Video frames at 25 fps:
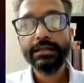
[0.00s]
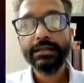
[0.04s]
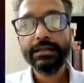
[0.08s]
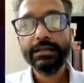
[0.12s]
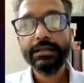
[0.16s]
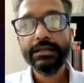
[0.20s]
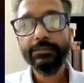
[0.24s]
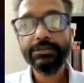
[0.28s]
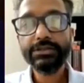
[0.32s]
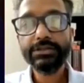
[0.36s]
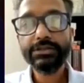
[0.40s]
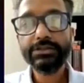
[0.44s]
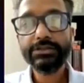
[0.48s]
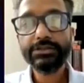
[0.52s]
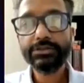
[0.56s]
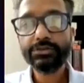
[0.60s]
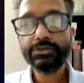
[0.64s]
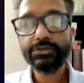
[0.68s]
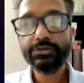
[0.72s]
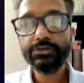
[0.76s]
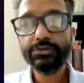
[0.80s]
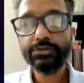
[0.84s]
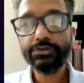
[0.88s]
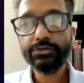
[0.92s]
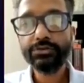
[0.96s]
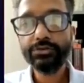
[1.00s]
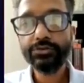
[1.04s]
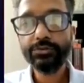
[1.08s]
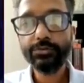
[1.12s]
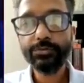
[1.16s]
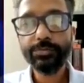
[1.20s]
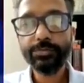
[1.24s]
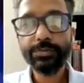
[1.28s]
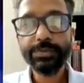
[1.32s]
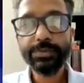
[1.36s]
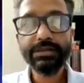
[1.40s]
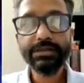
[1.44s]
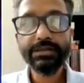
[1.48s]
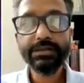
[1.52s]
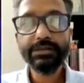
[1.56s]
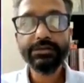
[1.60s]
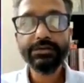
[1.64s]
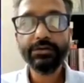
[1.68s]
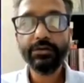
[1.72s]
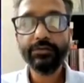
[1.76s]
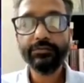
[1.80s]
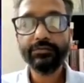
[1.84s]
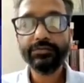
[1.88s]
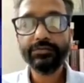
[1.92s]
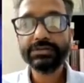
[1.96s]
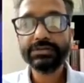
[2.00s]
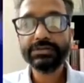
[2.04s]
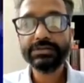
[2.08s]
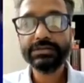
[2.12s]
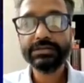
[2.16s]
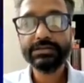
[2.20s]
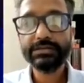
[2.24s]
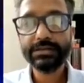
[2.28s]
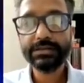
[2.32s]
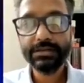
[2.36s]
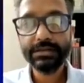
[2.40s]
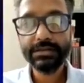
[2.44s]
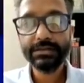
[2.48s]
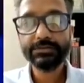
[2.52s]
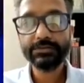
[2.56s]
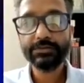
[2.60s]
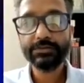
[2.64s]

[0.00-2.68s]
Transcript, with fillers: CBI and ED should open their offices in his